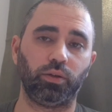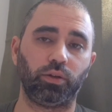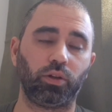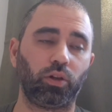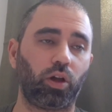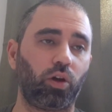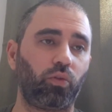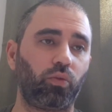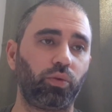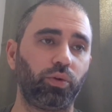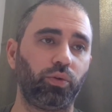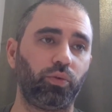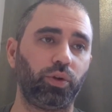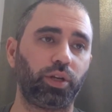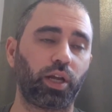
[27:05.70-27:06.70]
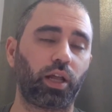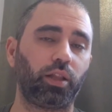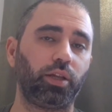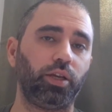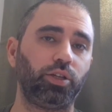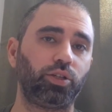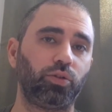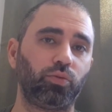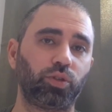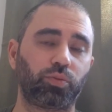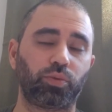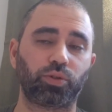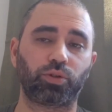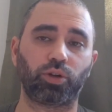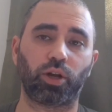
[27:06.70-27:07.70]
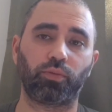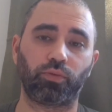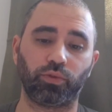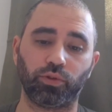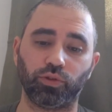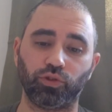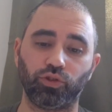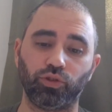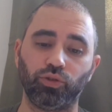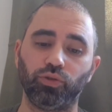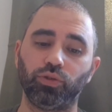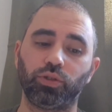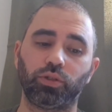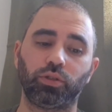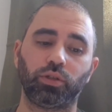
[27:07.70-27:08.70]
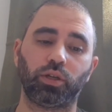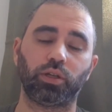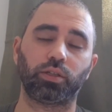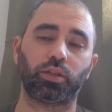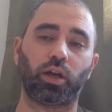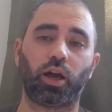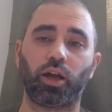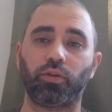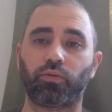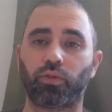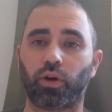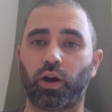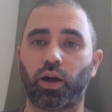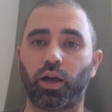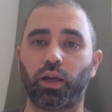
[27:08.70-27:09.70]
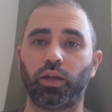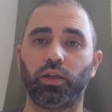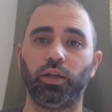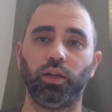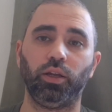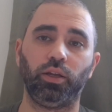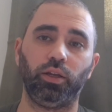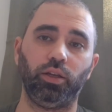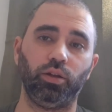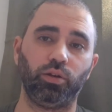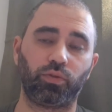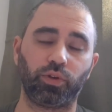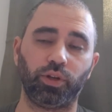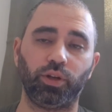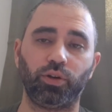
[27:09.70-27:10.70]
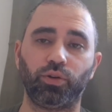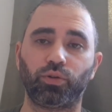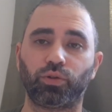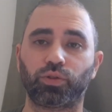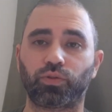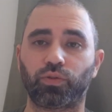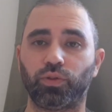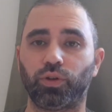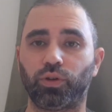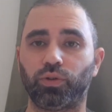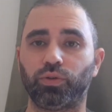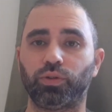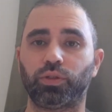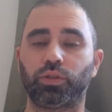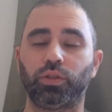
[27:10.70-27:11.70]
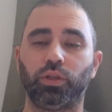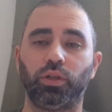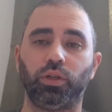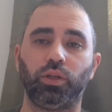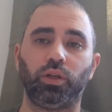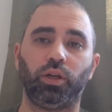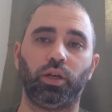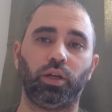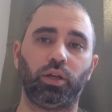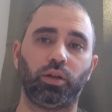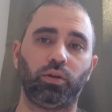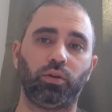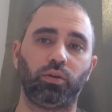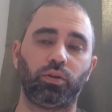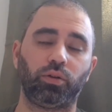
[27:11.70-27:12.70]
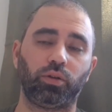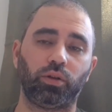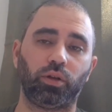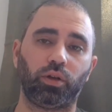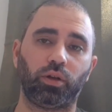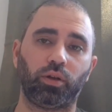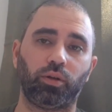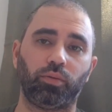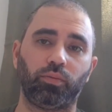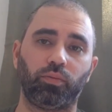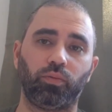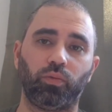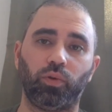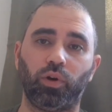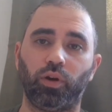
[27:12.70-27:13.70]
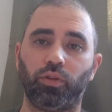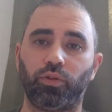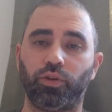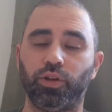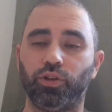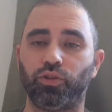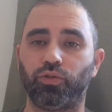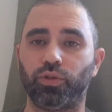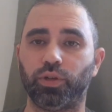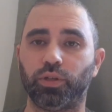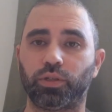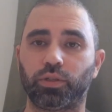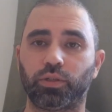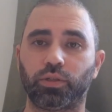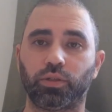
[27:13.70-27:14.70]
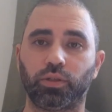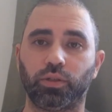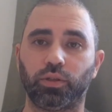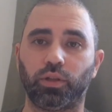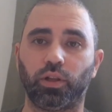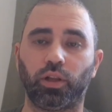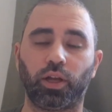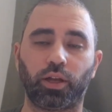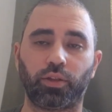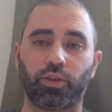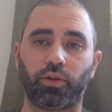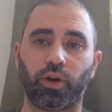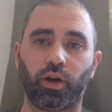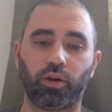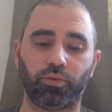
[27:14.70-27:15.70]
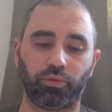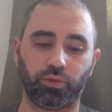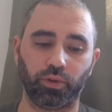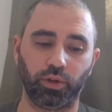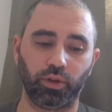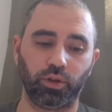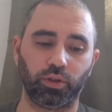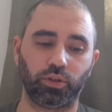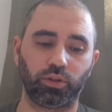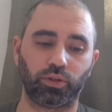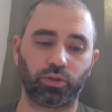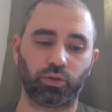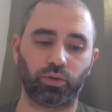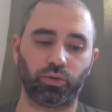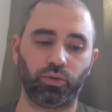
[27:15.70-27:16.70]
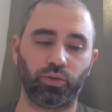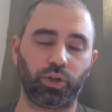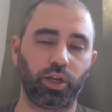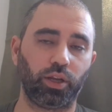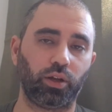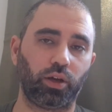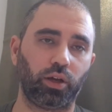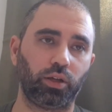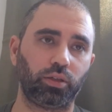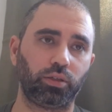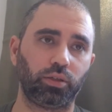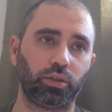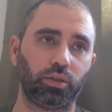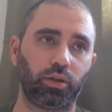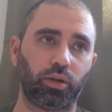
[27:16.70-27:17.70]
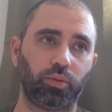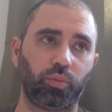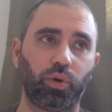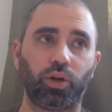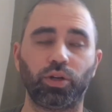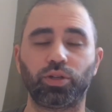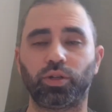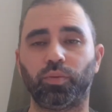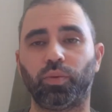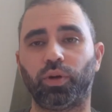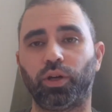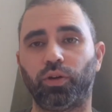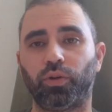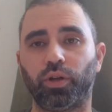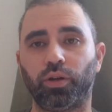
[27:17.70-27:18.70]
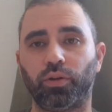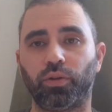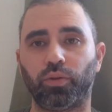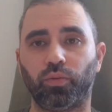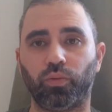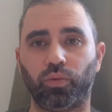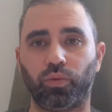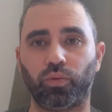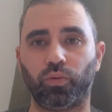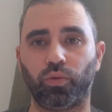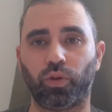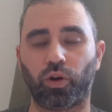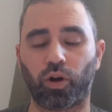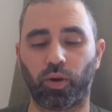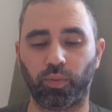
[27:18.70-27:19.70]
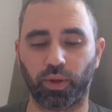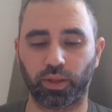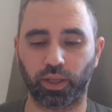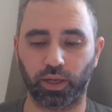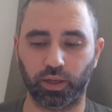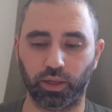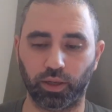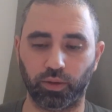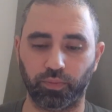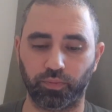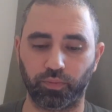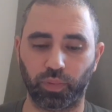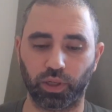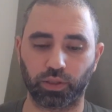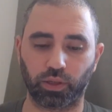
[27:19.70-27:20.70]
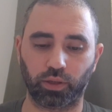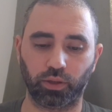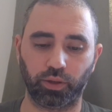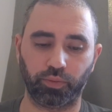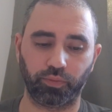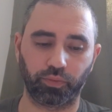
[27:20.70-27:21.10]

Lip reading: the law of retaliation was prescribed for the Jews as eye for eye, ear for ear, nose for nose, and other injuries the like thereof. So you cannot punish somebody greater than the harm that they did, basically.